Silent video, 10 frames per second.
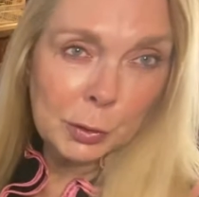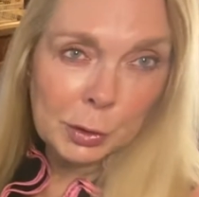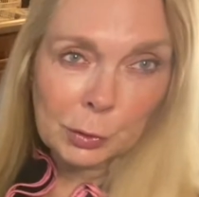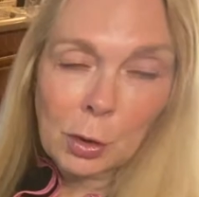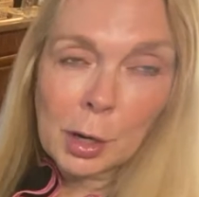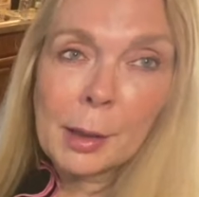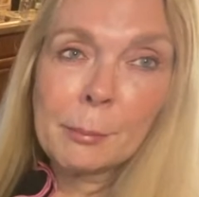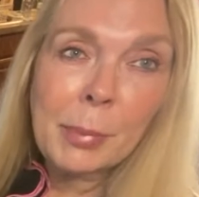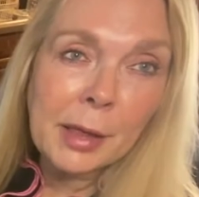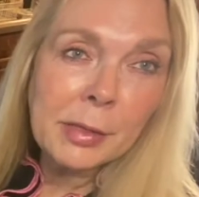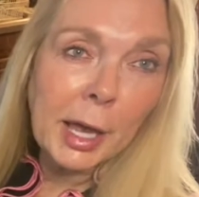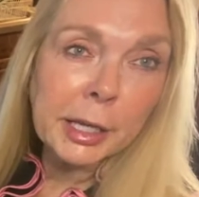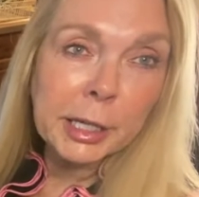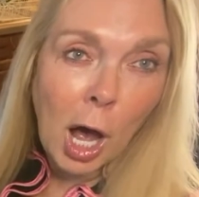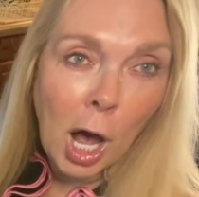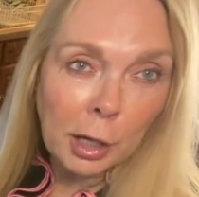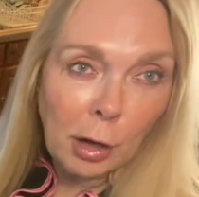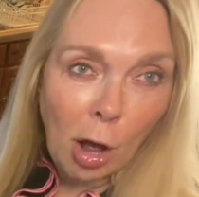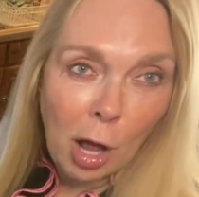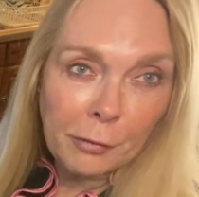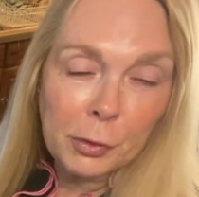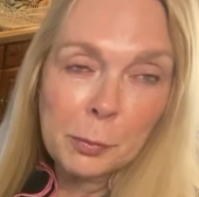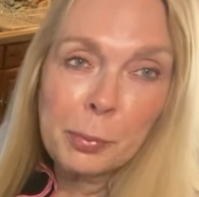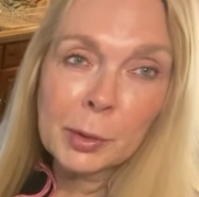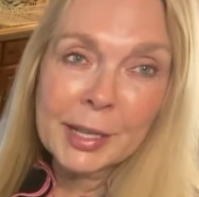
store and buy that god-awful